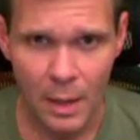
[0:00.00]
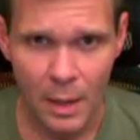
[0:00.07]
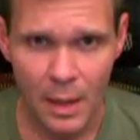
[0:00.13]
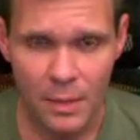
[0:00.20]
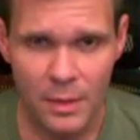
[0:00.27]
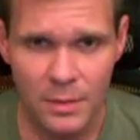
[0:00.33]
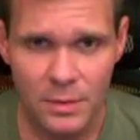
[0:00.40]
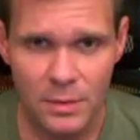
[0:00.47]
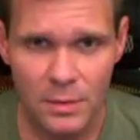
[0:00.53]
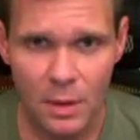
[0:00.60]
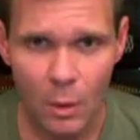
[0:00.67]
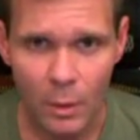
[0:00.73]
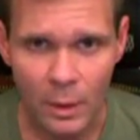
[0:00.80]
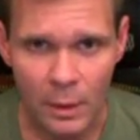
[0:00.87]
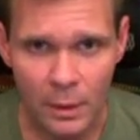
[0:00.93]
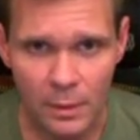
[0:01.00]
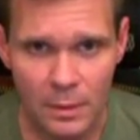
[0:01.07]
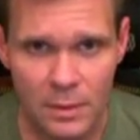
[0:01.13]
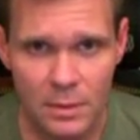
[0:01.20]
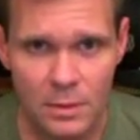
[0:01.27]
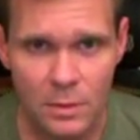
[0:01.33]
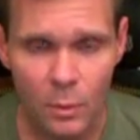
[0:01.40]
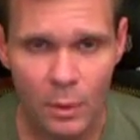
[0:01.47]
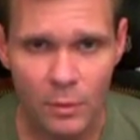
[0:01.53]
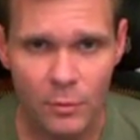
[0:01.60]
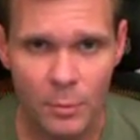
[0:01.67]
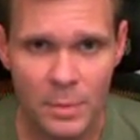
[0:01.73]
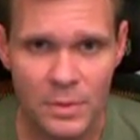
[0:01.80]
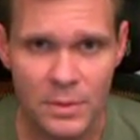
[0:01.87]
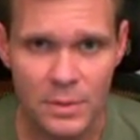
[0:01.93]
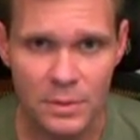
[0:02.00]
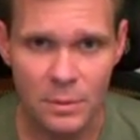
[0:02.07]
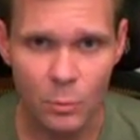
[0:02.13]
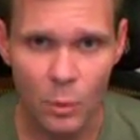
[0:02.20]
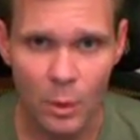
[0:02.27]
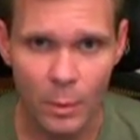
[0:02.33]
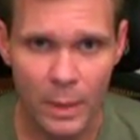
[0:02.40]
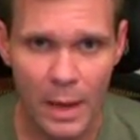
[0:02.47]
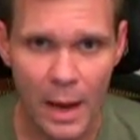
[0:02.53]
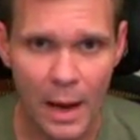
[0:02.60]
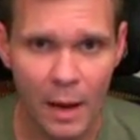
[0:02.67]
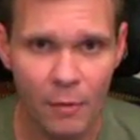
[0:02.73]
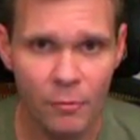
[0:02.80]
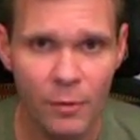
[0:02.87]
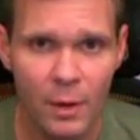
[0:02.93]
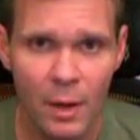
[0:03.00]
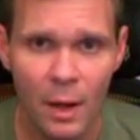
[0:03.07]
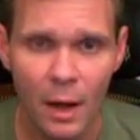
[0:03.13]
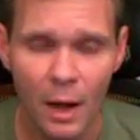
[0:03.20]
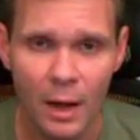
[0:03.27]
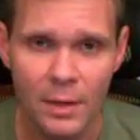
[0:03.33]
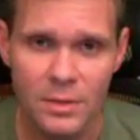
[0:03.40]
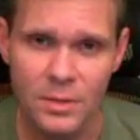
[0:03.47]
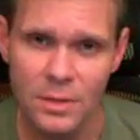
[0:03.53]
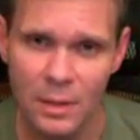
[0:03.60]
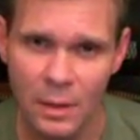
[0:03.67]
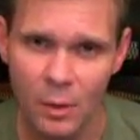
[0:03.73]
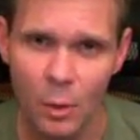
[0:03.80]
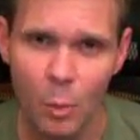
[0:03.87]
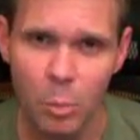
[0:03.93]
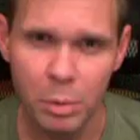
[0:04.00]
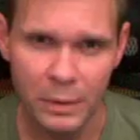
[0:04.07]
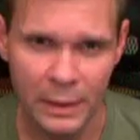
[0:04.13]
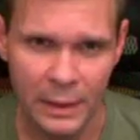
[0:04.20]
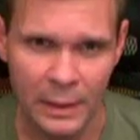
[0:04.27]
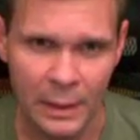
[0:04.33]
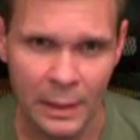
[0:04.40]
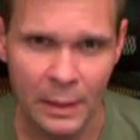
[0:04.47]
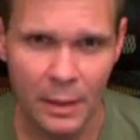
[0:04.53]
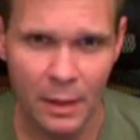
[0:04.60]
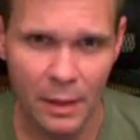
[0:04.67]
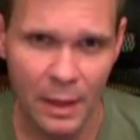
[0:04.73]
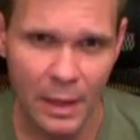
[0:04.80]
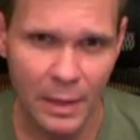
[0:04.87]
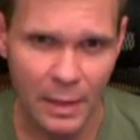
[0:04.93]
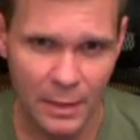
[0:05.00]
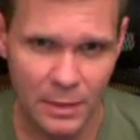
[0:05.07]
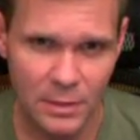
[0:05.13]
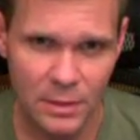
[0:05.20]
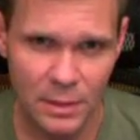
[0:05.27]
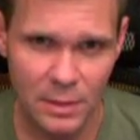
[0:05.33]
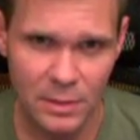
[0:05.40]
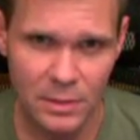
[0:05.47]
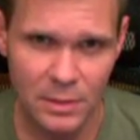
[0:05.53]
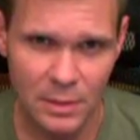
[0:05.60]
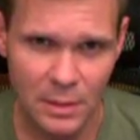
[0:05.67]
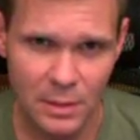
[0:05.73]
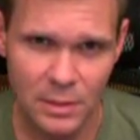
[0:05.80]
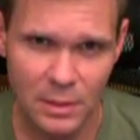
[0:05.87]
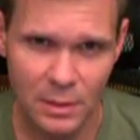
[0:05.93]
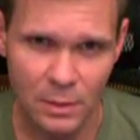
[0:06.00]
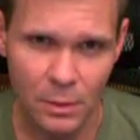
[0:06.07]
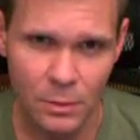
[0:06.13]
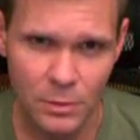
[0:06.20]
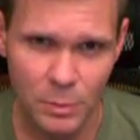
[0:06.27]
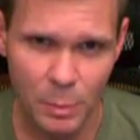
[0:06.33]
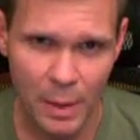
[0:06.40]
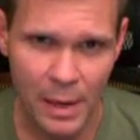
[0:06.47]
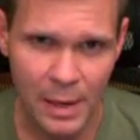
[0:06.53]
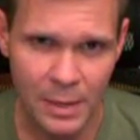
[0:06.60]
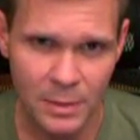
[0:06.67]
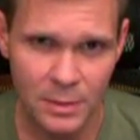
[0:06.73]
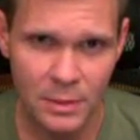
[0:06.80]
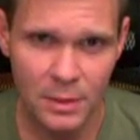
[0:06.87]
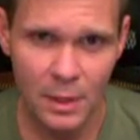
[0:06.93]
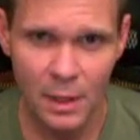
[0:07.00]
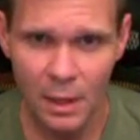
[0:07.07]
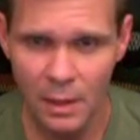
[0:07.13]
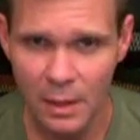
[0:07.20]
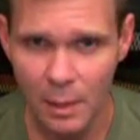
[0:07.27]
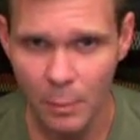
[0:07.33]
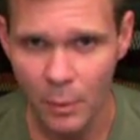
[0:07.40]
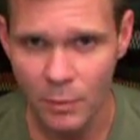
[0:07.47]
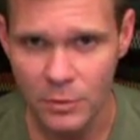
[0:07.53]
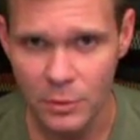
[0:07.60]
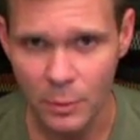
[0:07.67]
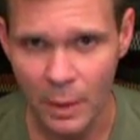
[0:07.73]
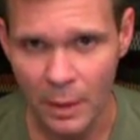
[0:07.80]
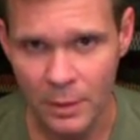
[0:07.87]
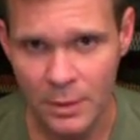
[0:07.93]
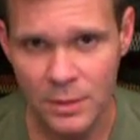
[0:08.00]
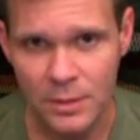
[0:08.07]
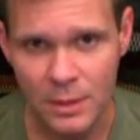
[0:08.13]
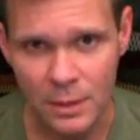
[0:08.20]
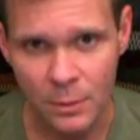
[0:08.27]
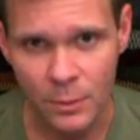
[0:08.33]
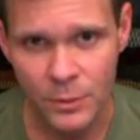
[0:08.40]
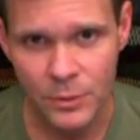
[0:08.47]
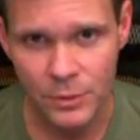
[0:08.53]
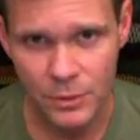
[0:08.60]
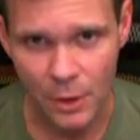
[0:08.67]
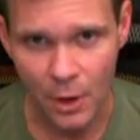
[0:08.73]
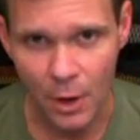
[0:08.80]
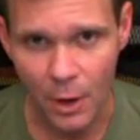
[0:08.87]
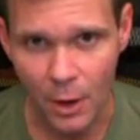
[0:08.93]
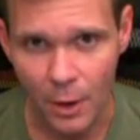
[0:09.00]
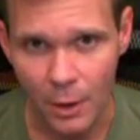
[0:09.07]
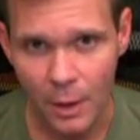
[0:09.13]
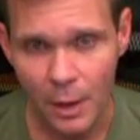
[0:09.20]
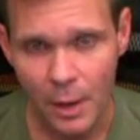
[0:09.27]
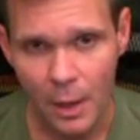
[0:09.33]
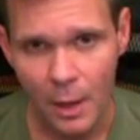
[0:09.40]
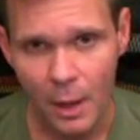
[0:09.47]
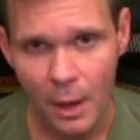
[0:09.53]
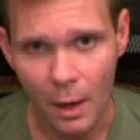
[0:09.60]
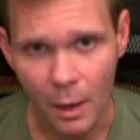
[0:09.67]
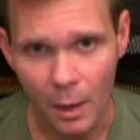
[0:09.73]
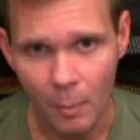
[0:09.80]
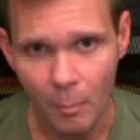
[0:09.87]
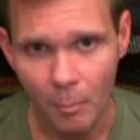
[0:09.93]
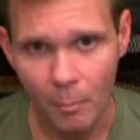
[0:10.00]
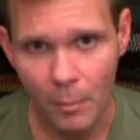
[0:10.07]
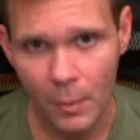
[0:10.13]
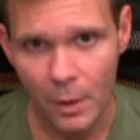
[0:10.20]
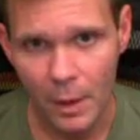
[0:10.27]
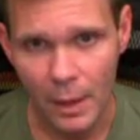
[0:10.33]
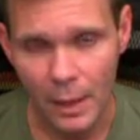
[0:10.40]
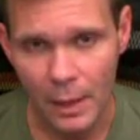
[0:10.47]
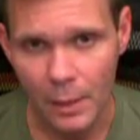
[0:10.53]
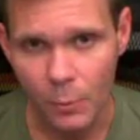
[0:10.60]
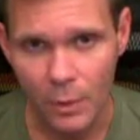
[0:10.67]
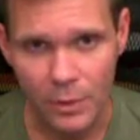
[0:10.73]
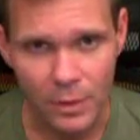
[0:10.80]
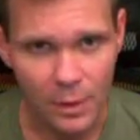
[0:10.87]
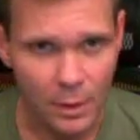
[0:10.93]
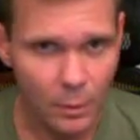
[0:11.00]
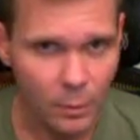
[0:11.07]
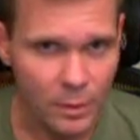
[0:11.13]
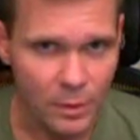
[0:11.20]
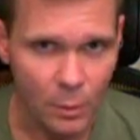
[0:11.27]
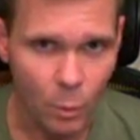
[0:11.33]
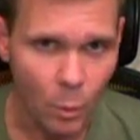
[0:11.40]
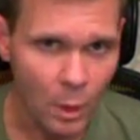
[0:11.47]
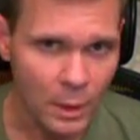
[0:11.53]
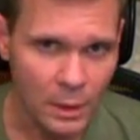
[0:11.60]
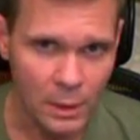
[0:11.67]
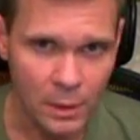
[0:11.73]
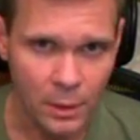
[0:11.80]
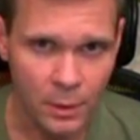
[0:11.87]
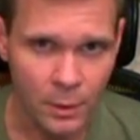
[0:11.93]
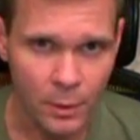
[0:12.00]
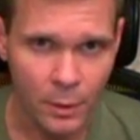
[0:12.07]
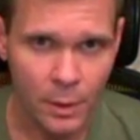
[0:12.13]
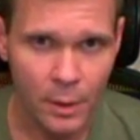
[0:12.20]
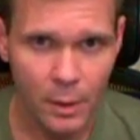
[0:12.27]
This is going from a system where we have a single planet that exists in a single space that moves around a single star with a 1 year